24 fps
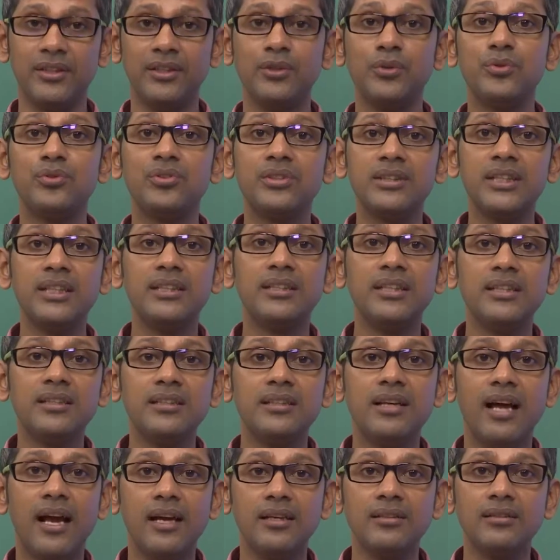to sit it
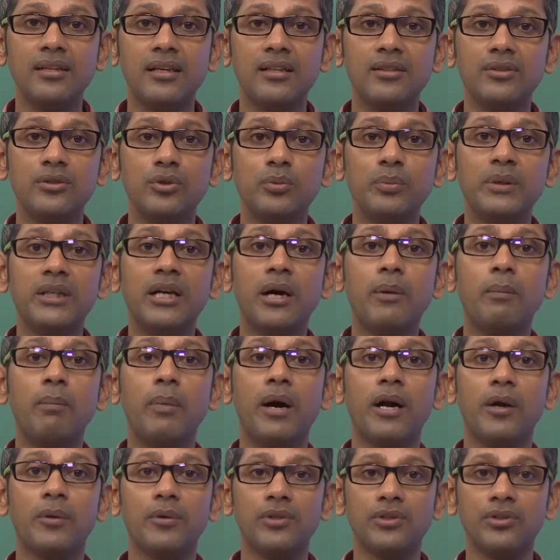nicely to become
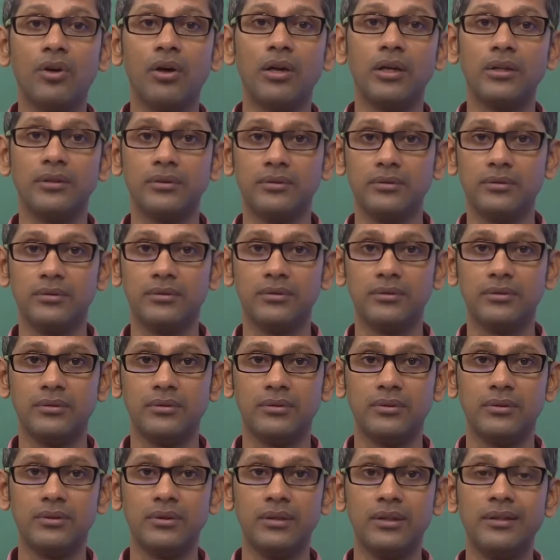part of the solid.
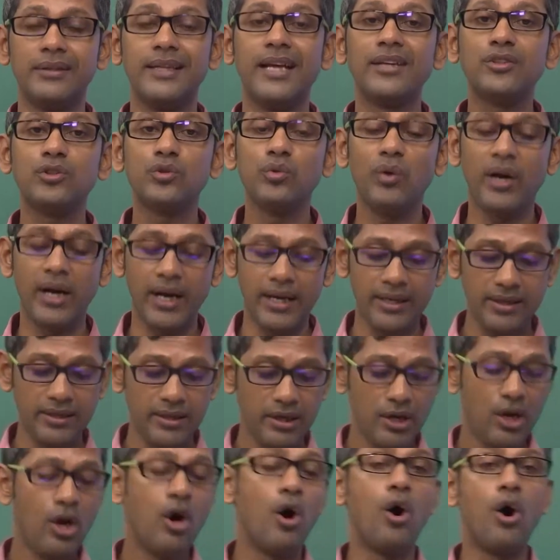That's why
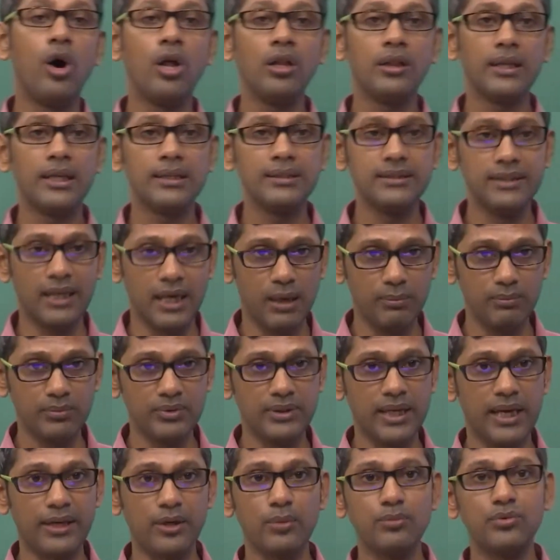all the jumps
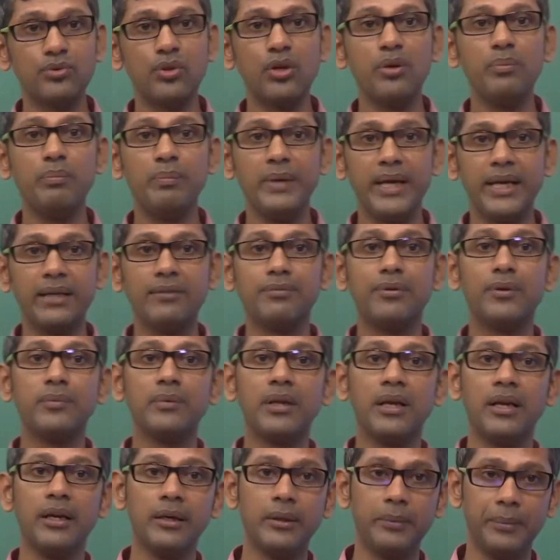atoms will make from the
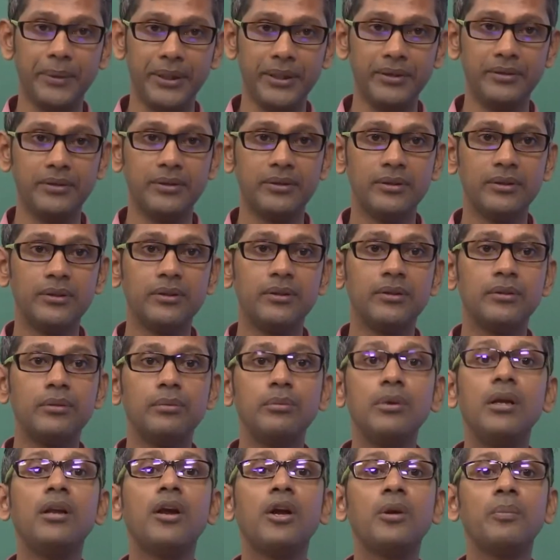liquid
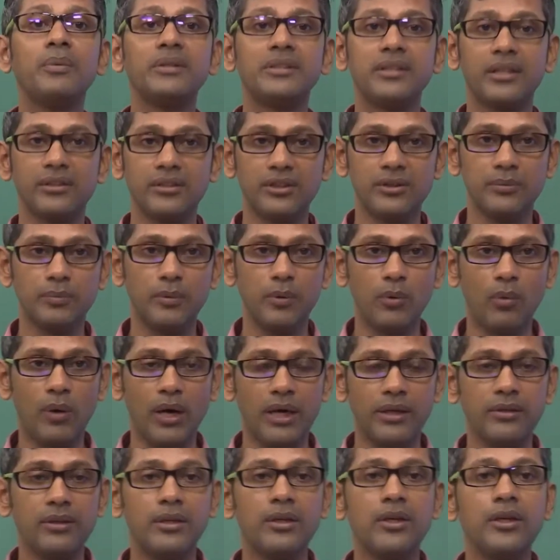will not be successful
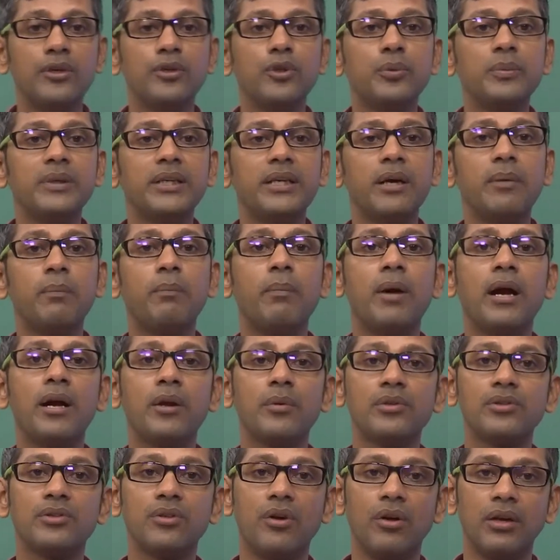one to become part of
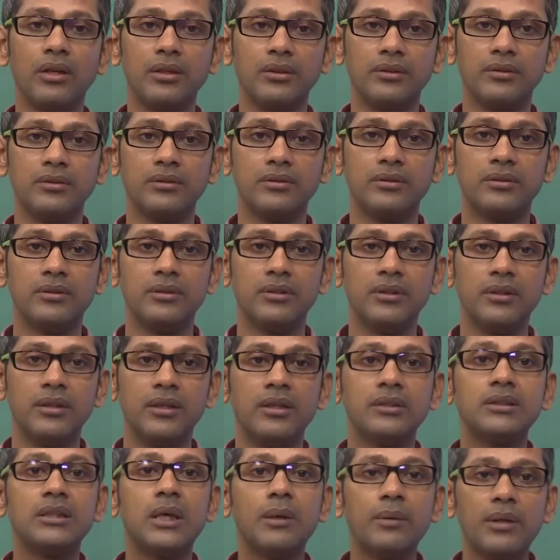the solid.
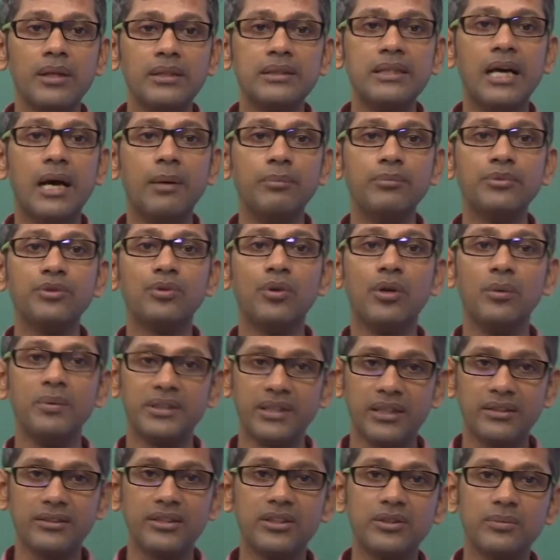Some of the jumps will be
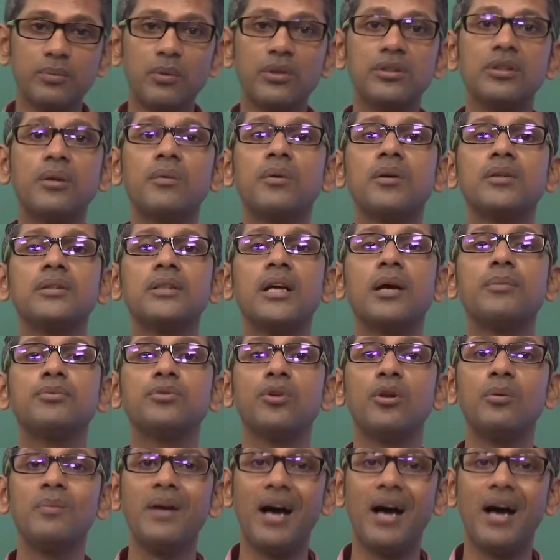successful, some of the jumps will be